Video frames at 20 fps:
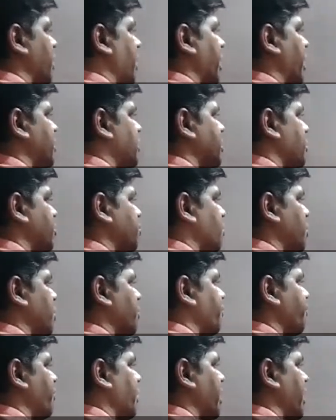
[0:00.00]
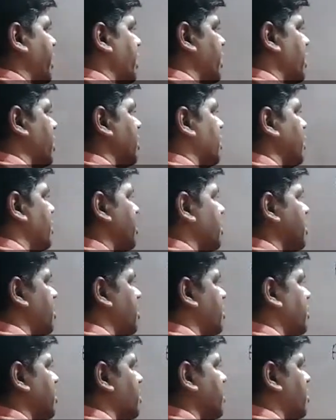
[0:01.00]
x square y
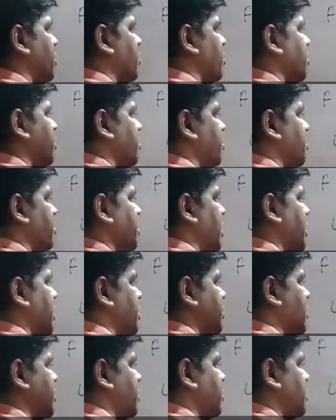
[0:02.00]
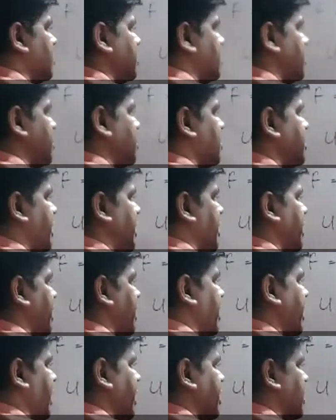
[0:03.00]
plus
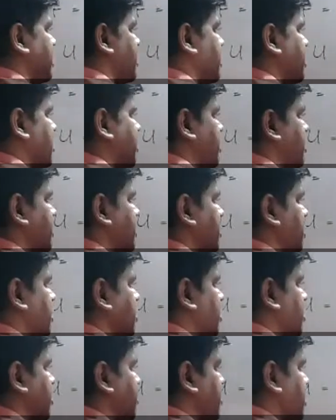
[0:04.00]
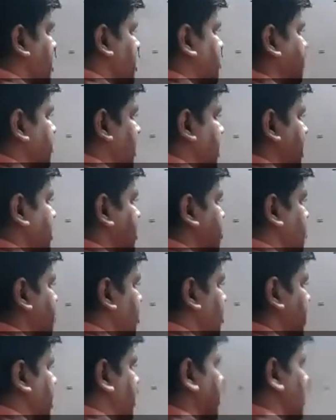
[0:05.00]
zx plus y
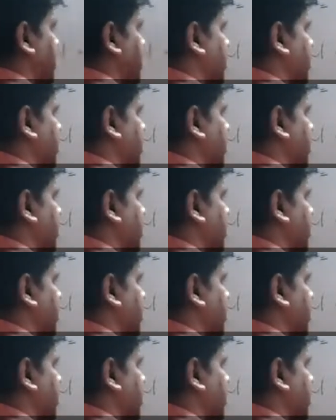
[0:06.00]
square.